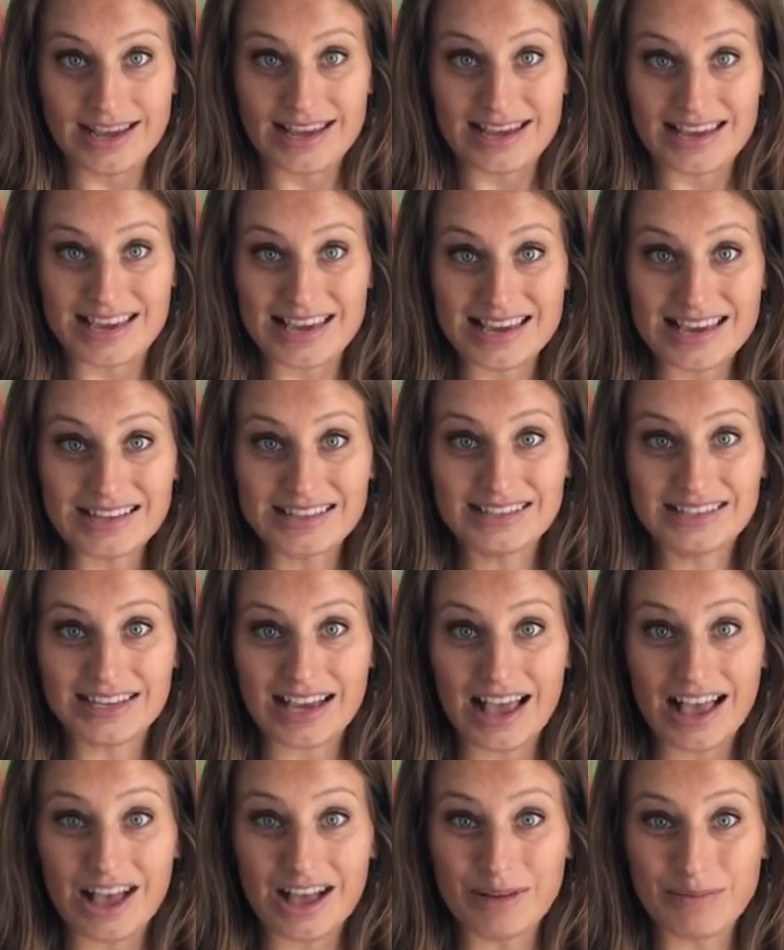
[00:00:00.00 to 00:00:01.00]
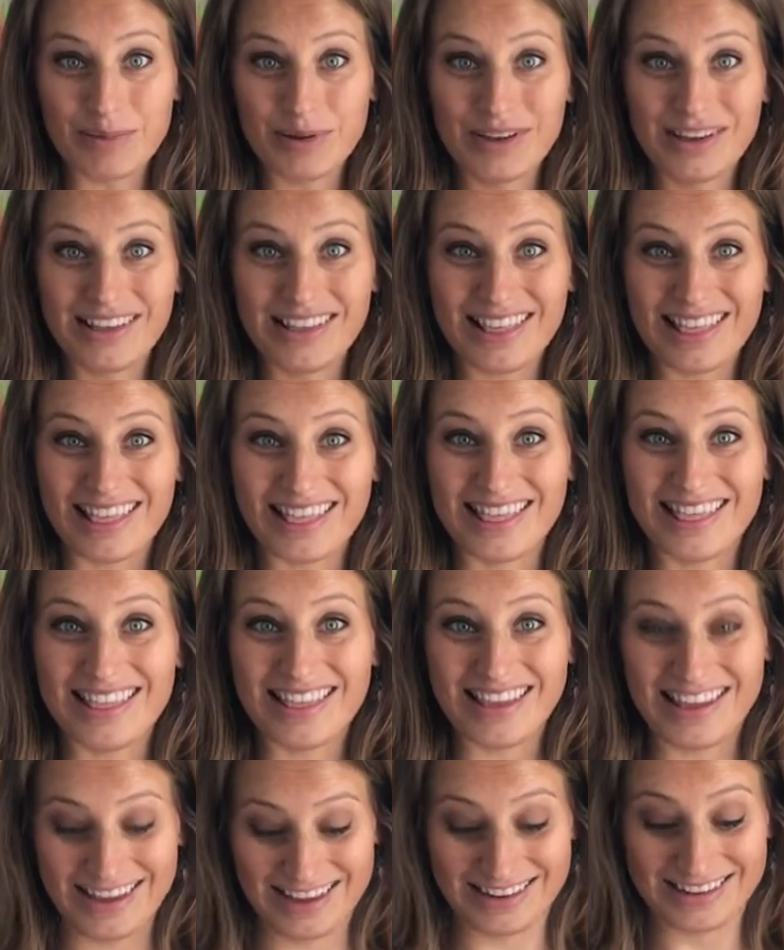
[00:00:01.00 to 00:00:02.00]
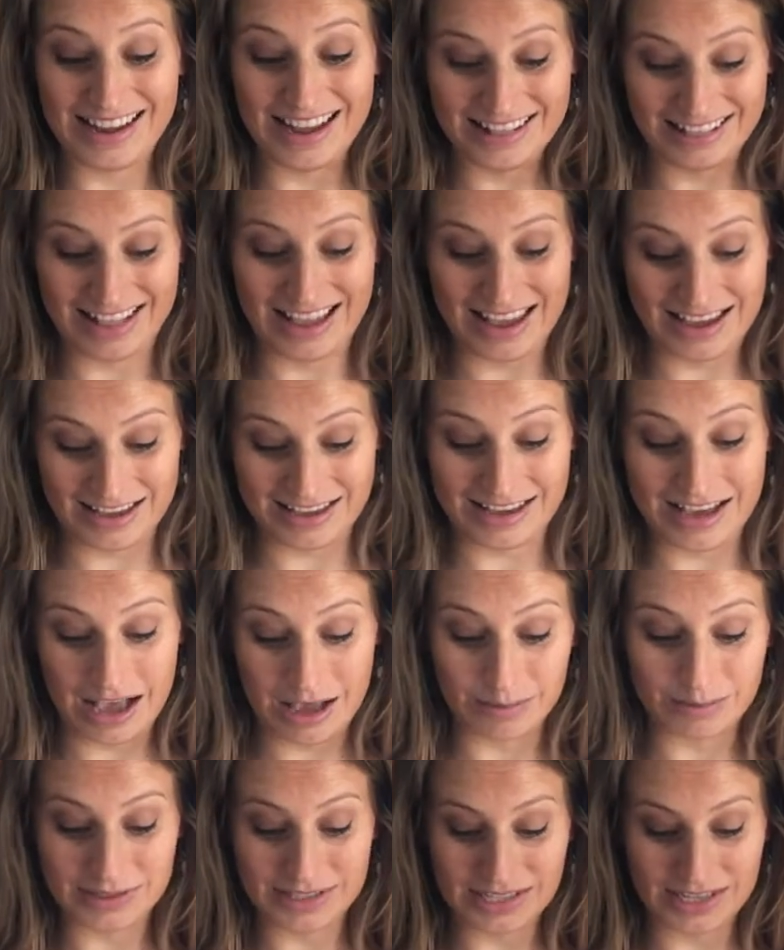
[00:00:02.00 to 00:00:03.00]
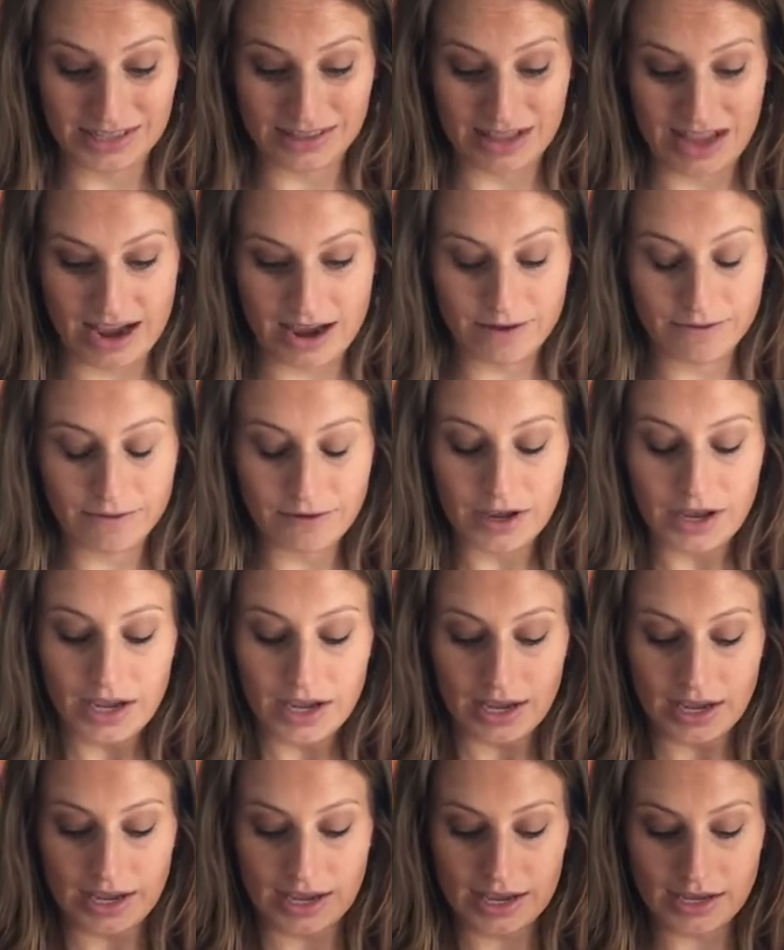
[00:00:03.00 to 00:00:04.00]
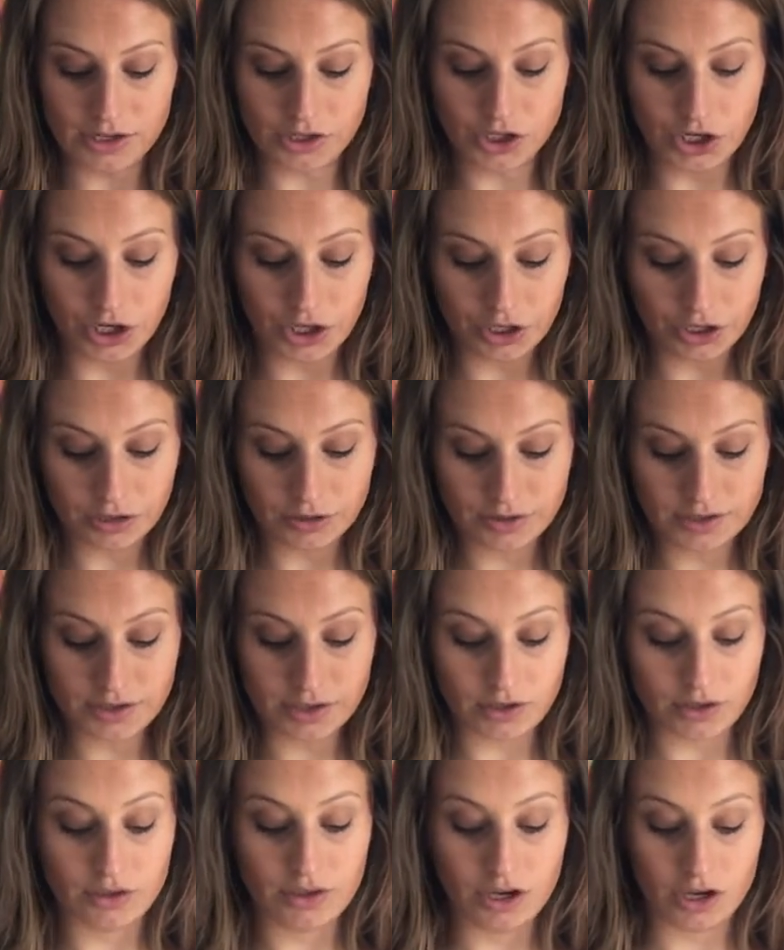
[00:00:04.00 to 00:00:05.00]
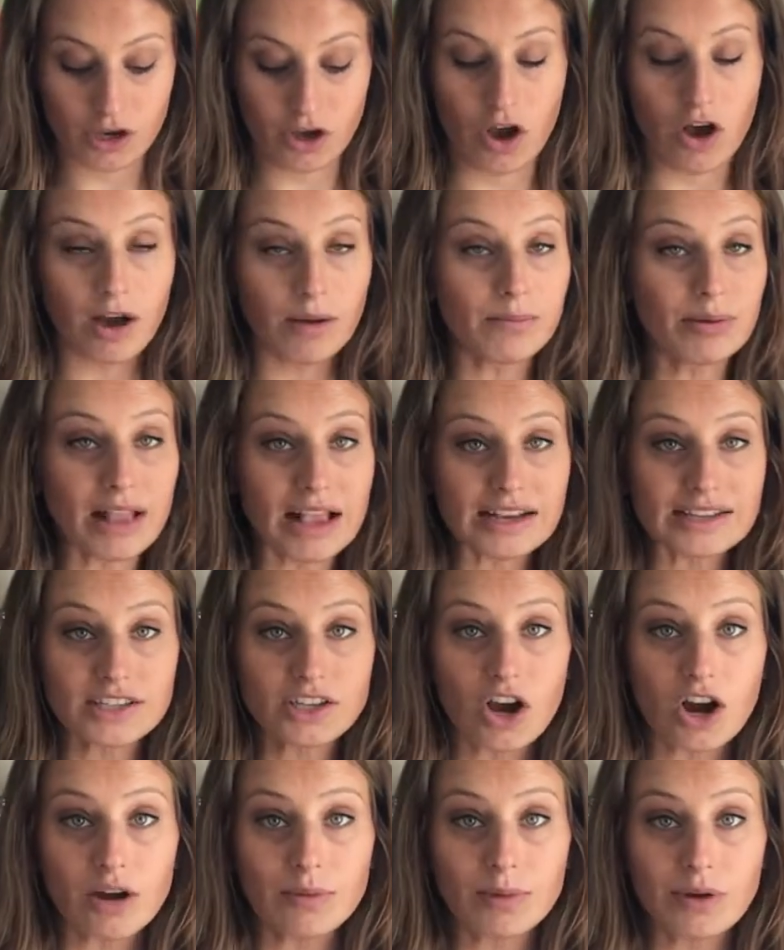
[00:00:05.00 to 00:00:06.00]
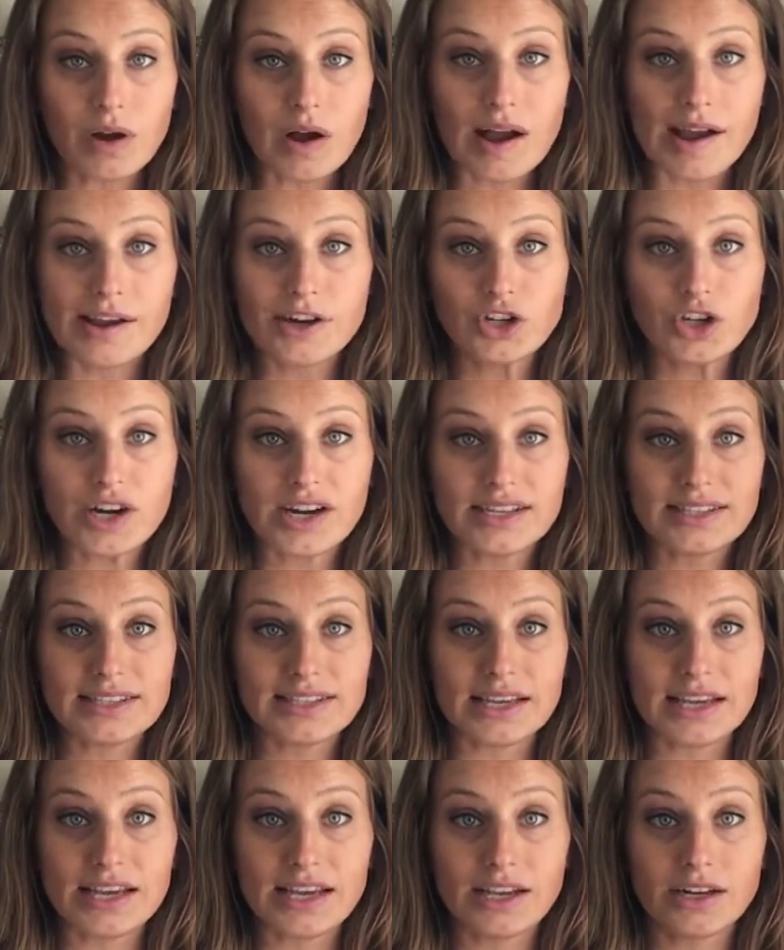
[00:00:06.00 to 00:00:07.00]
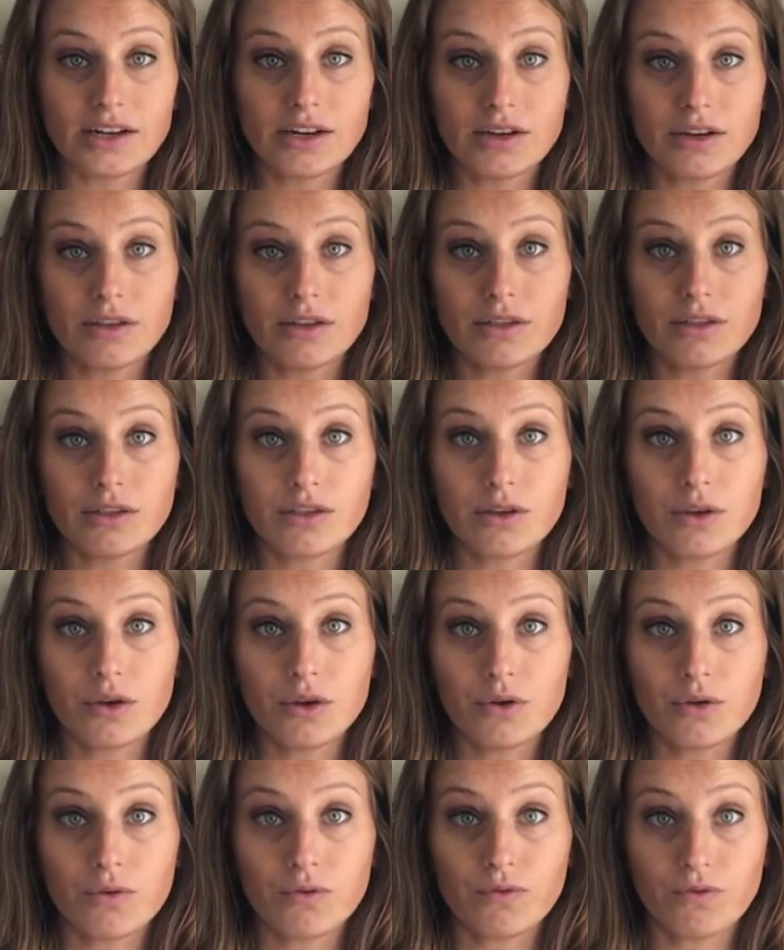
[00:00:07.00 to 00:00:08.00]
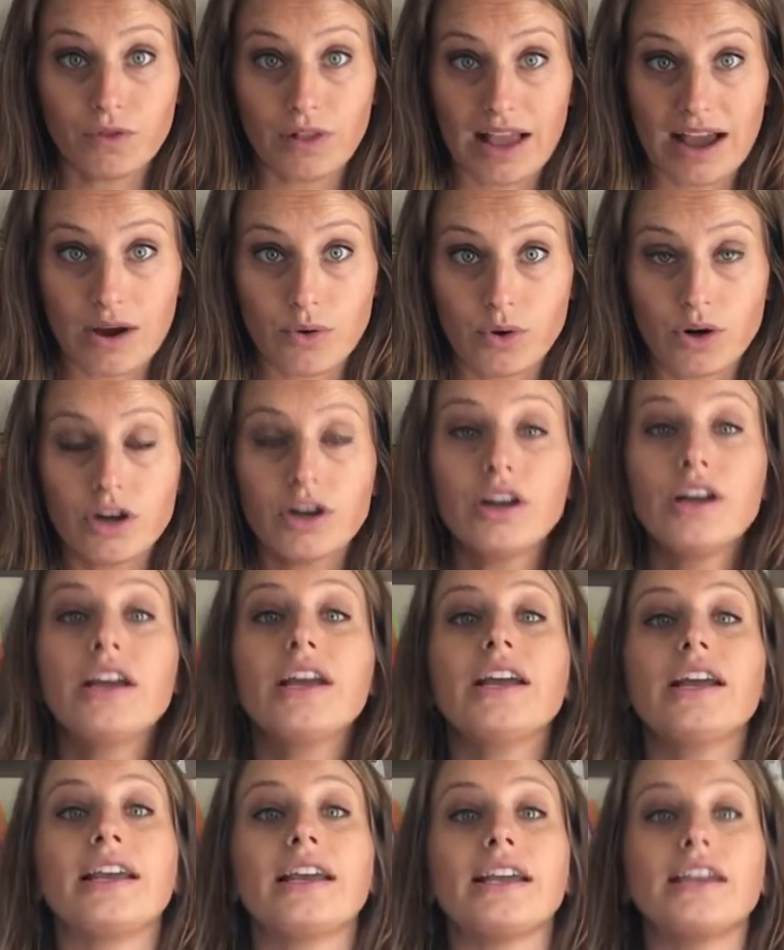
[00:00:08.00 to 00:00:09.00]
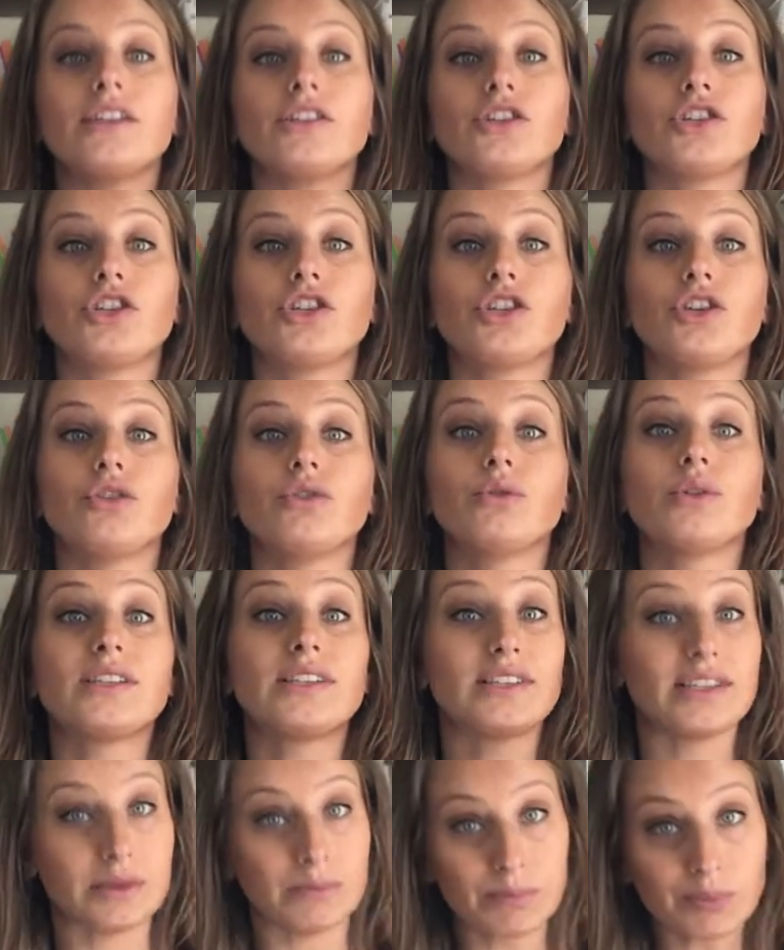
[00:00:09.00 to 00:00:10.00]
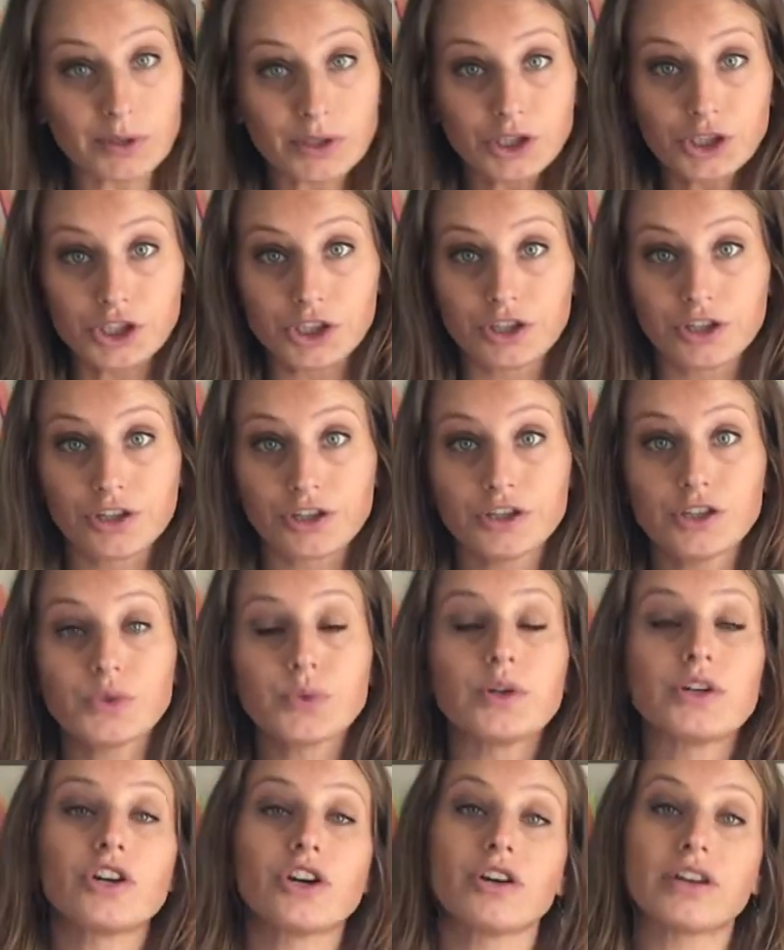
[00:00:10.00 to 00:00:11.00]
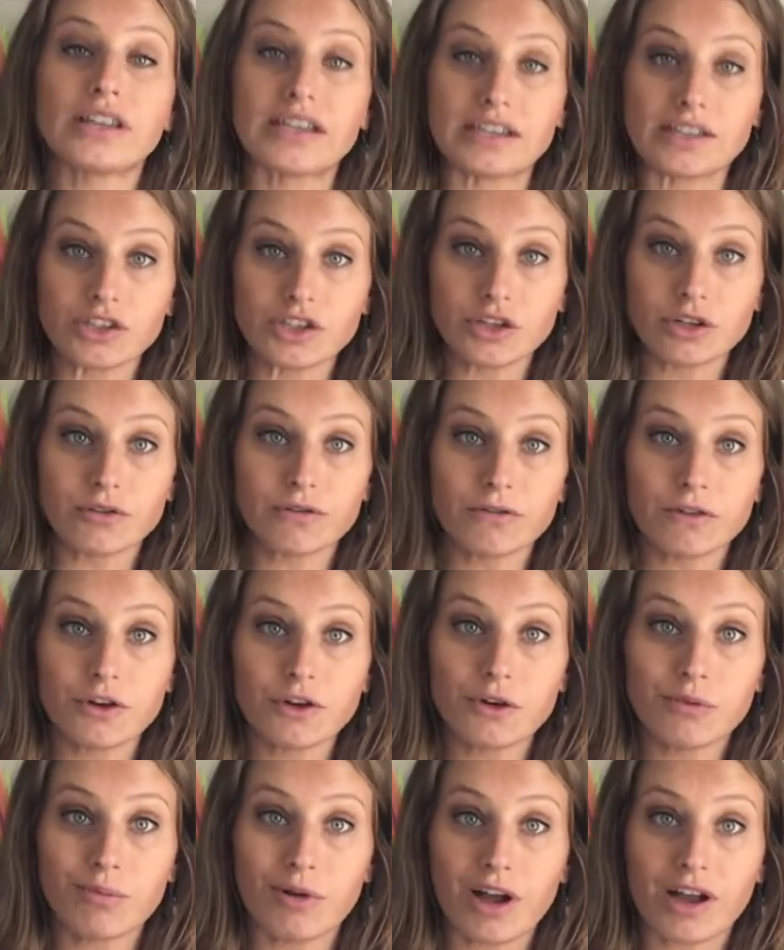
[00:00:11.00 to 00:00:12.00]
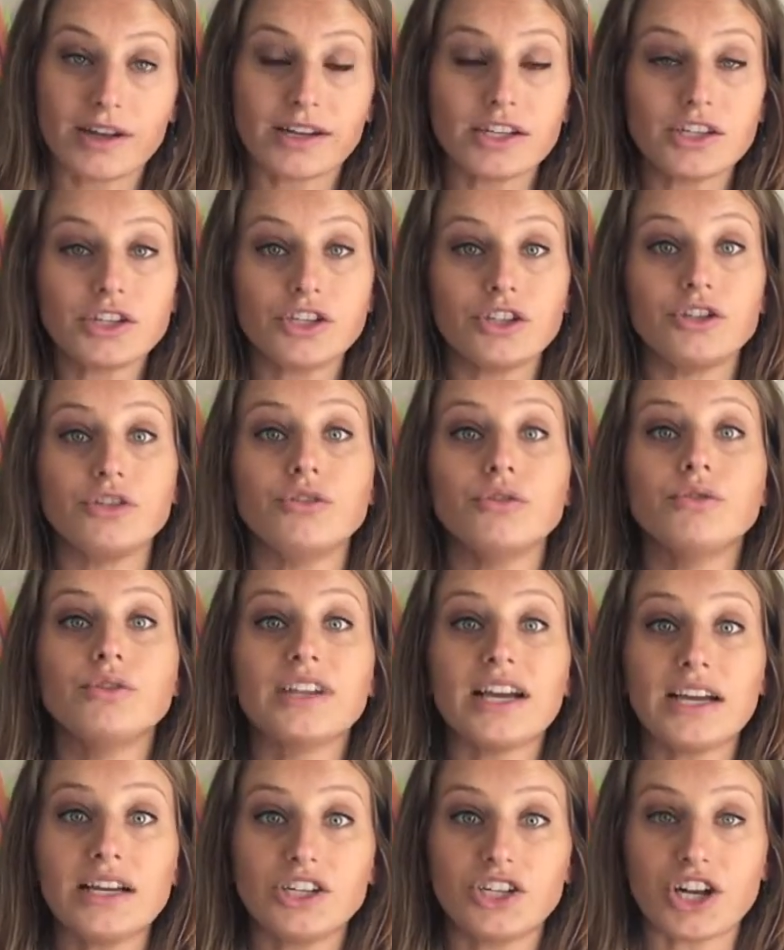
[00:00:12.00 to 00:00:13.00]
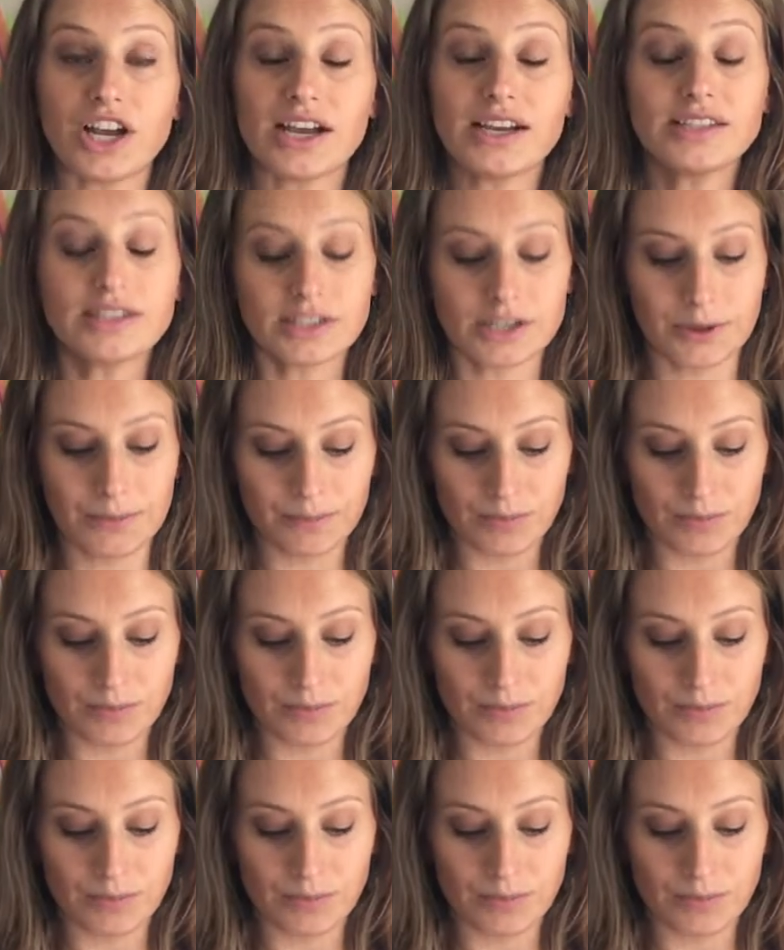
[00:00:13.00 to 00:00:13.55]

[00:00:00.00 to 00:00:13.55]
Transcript: eats up and like comes to life, it turns the complex carbohydrates in the flour into simple sugars, which are easier for your body to digest.